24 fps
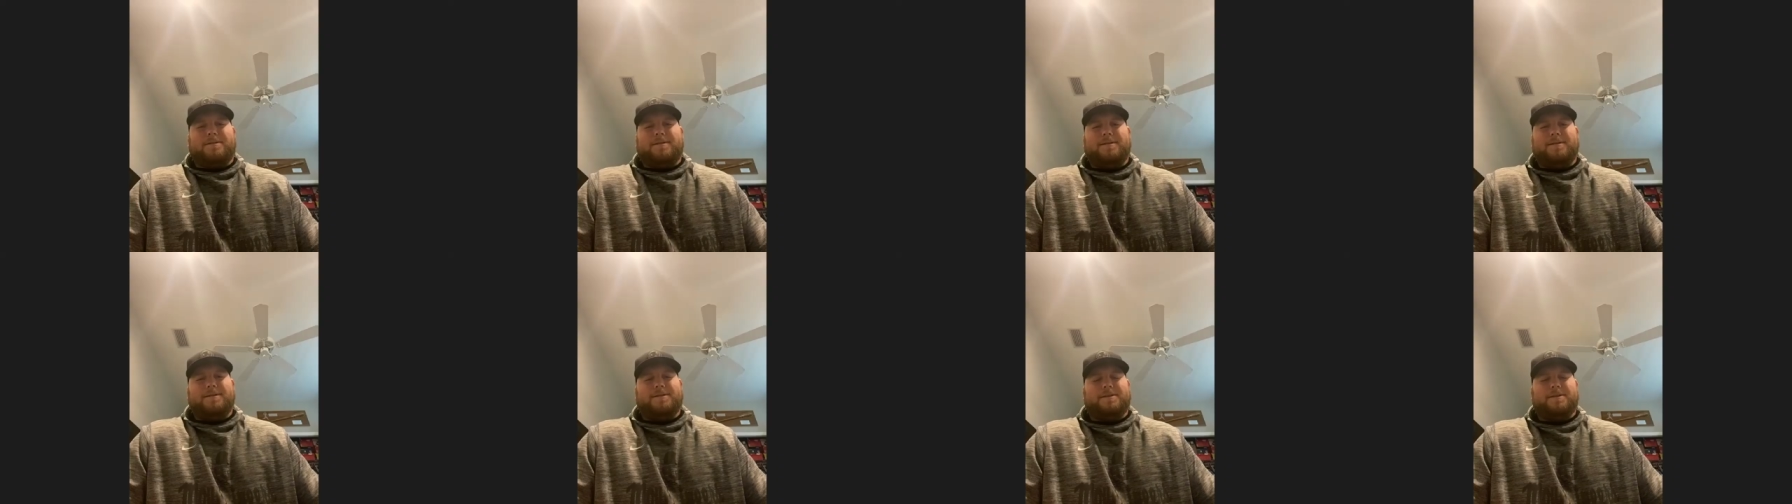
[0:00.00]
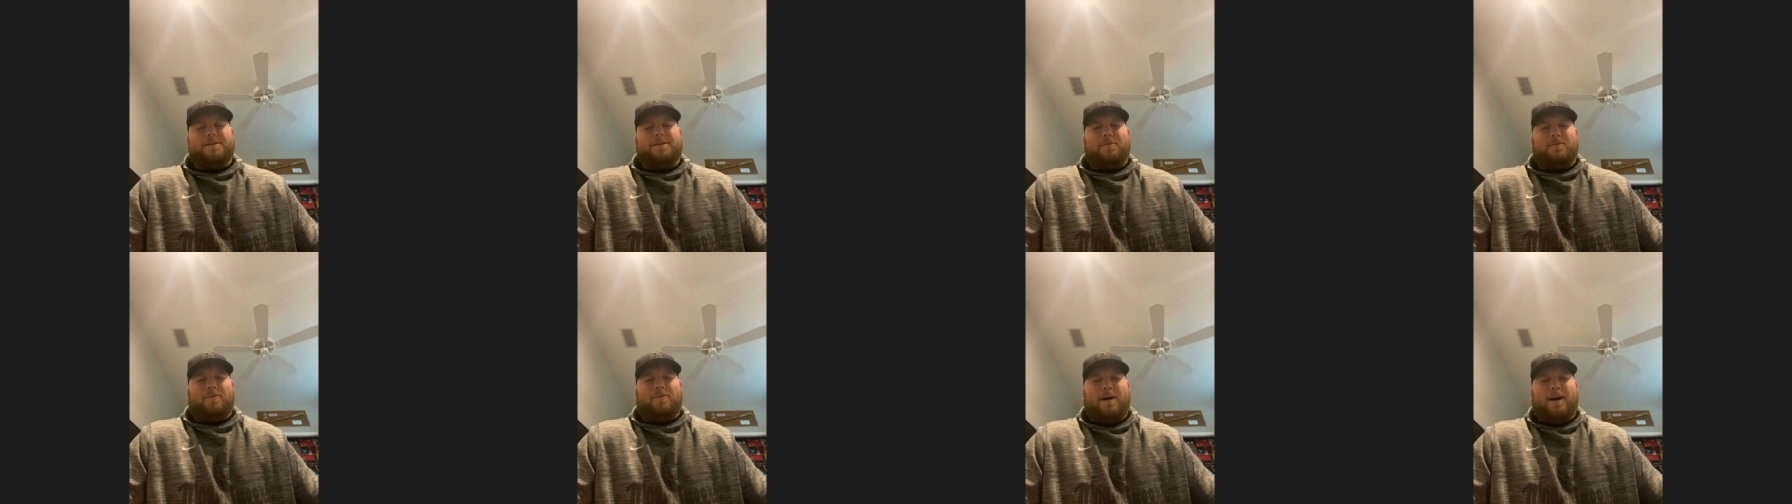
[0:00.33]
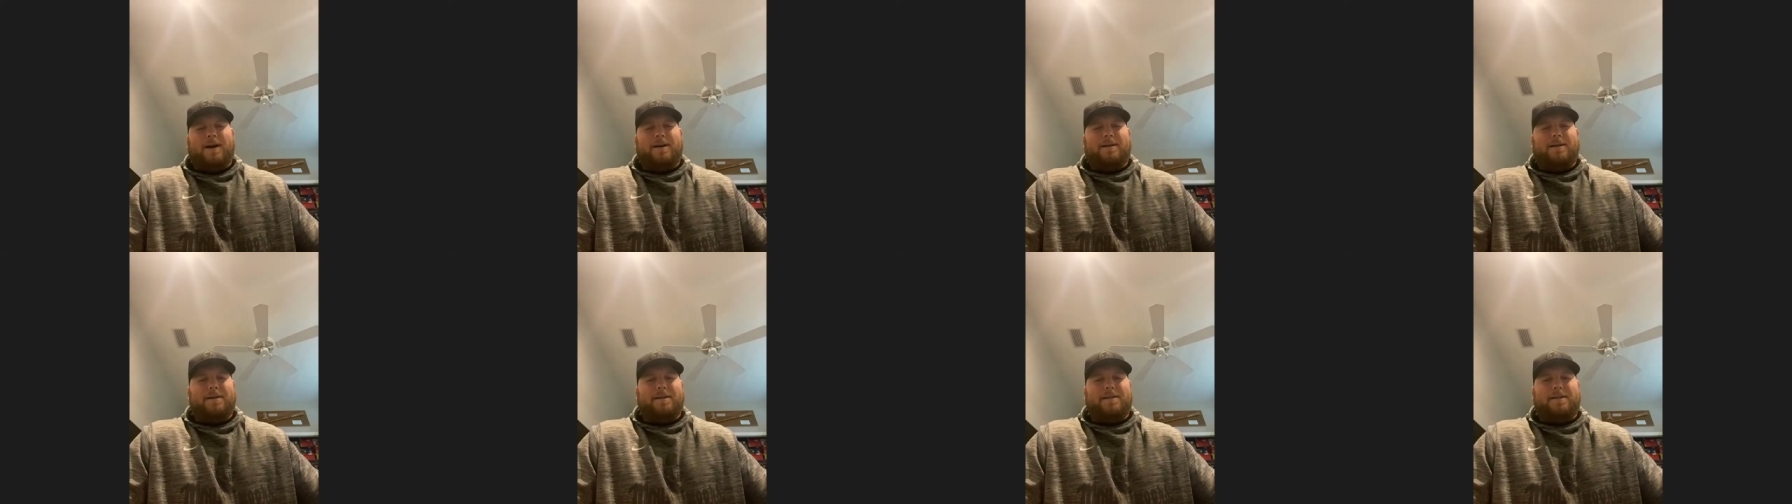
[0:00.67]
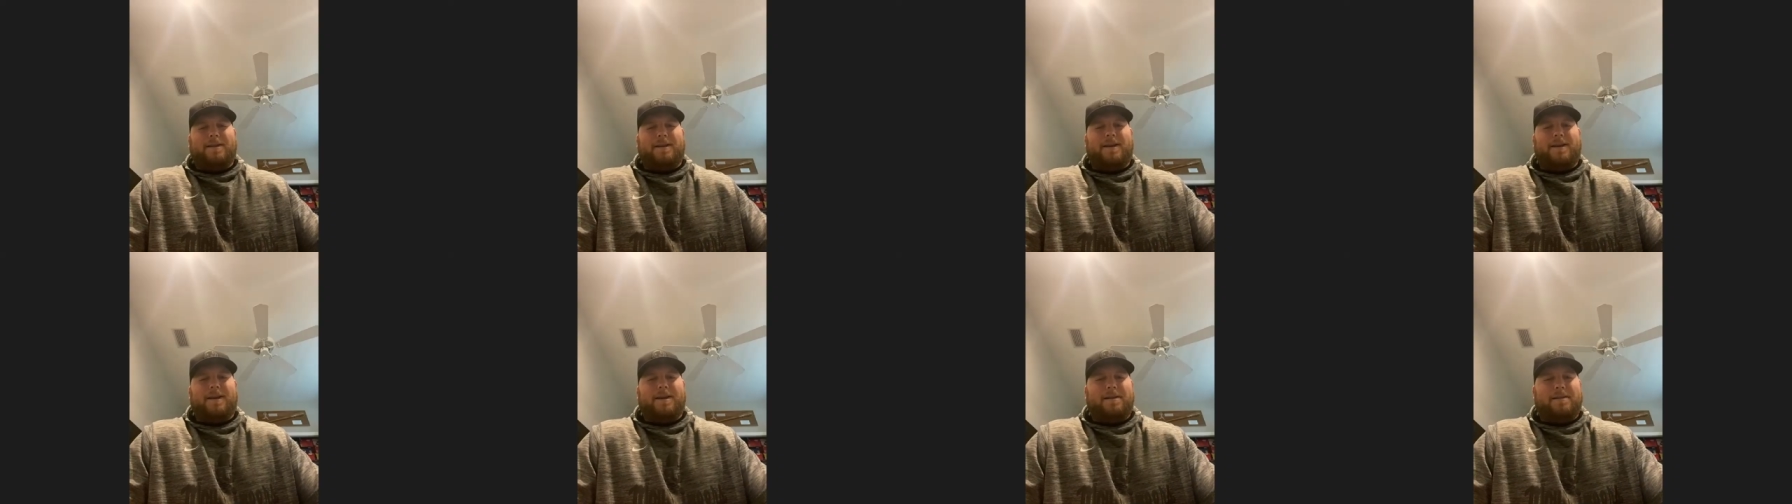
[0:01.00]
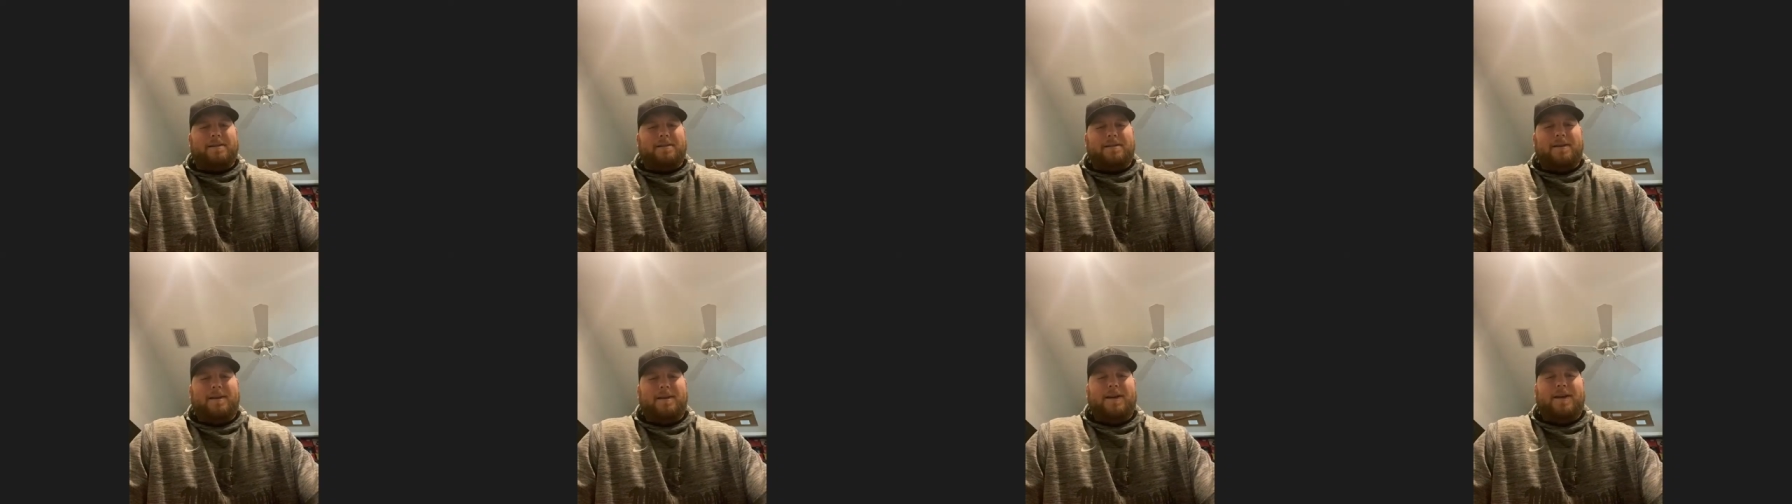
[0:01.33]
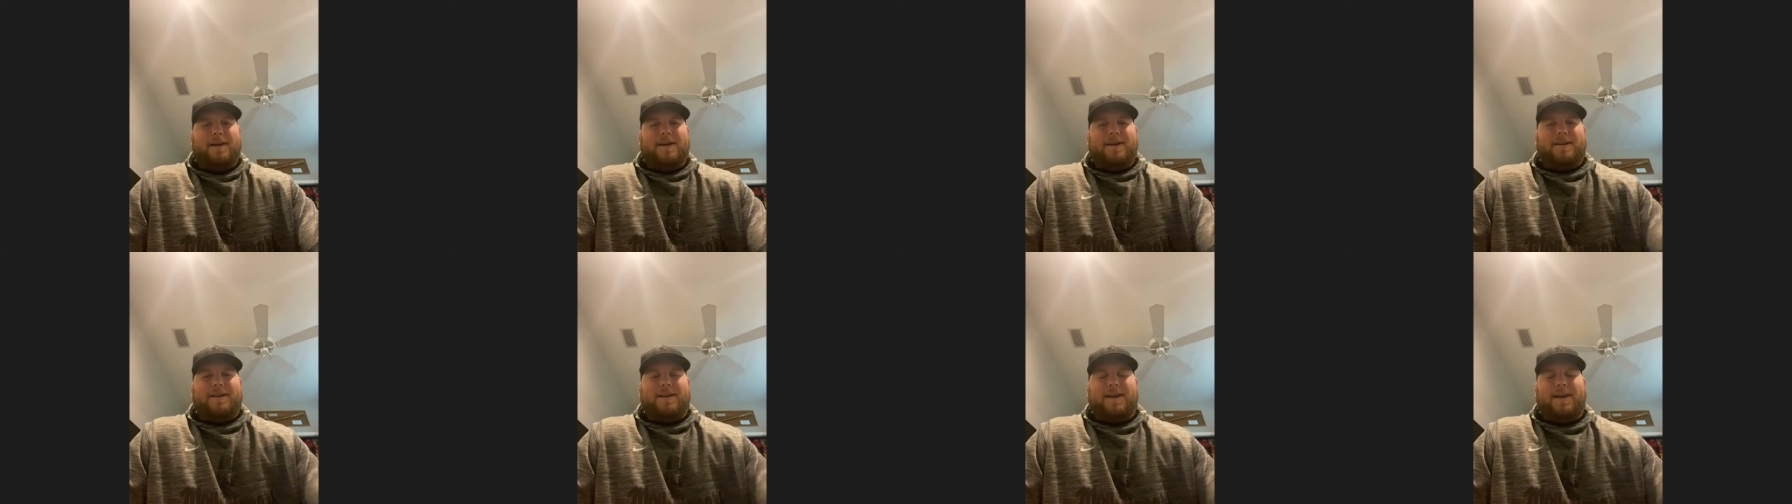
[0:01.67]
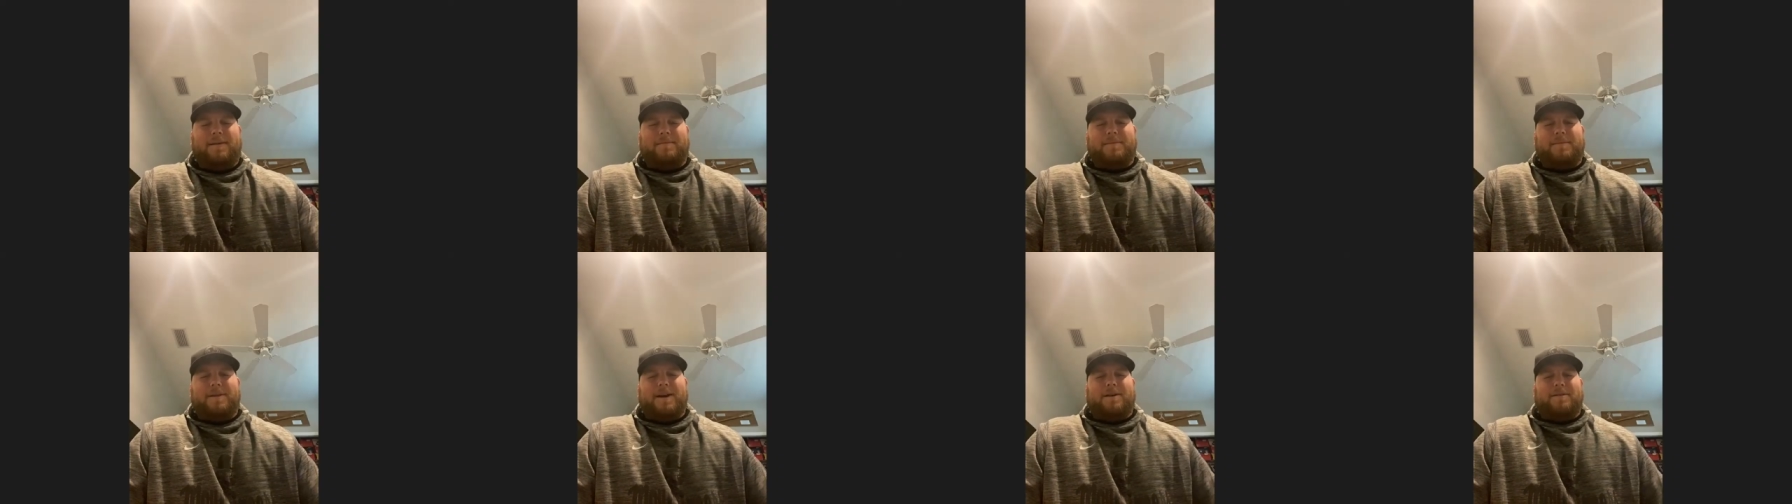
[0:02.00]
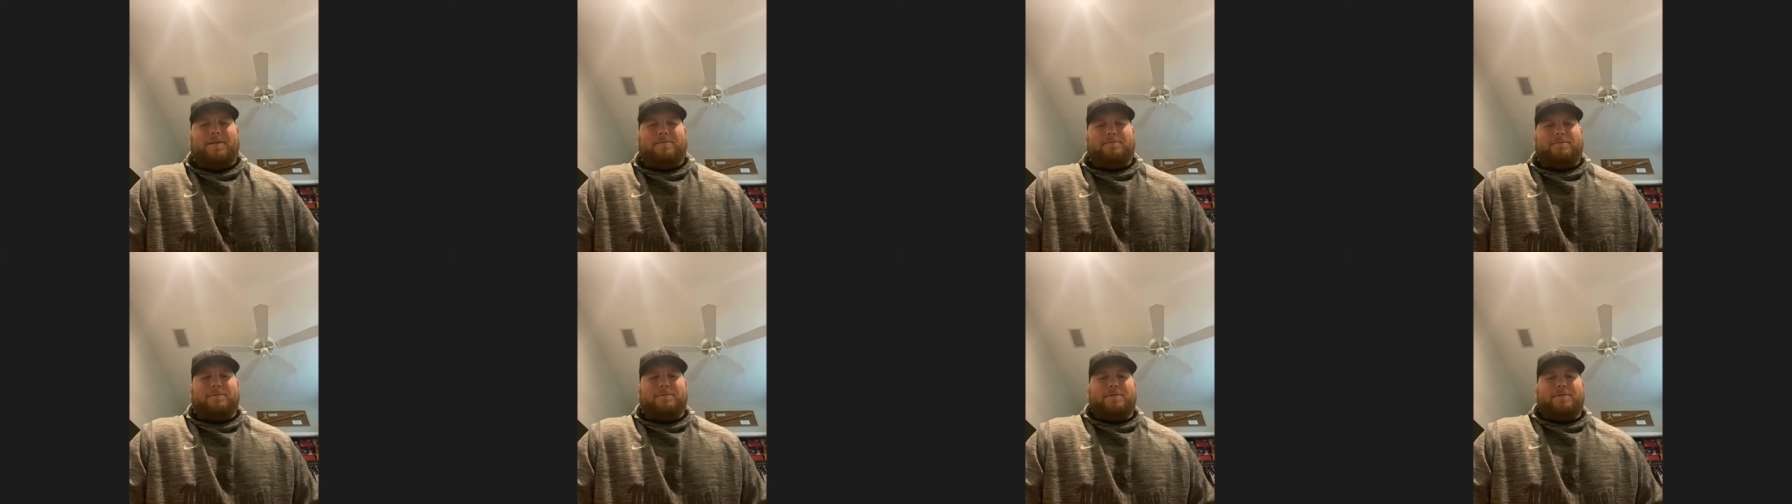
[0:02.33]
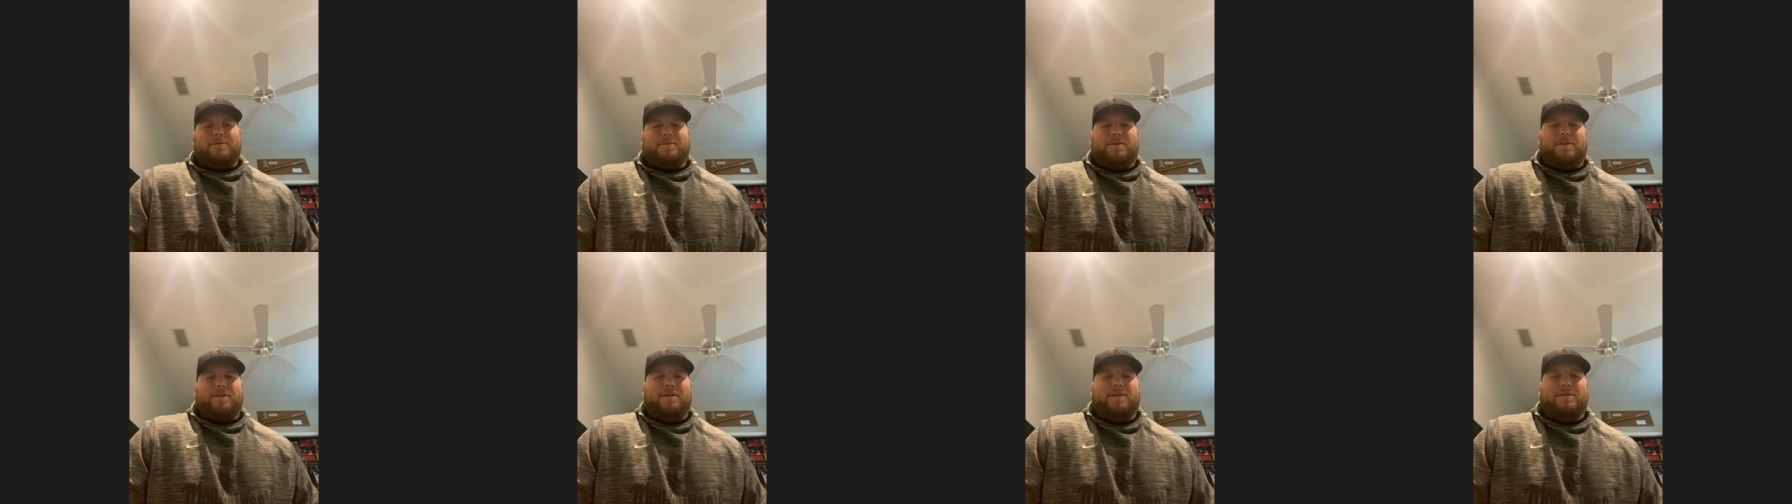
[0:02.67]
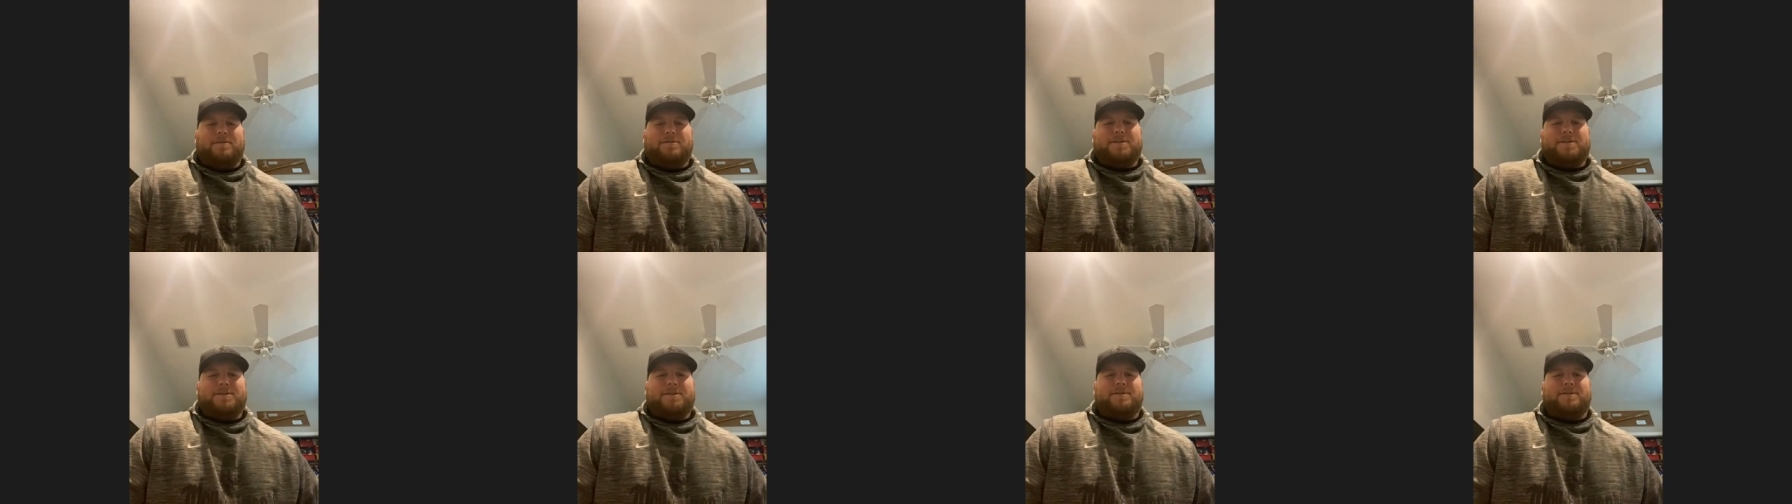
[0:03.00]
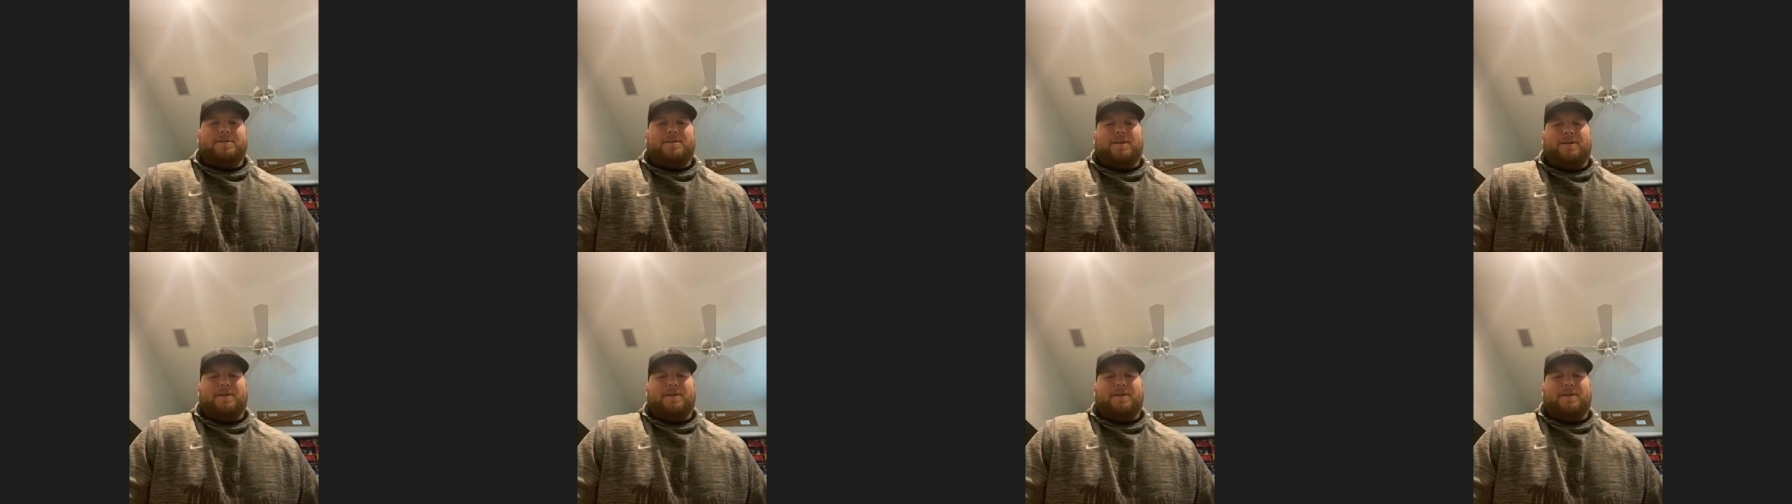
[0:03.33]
to the wire at the end, came down real close.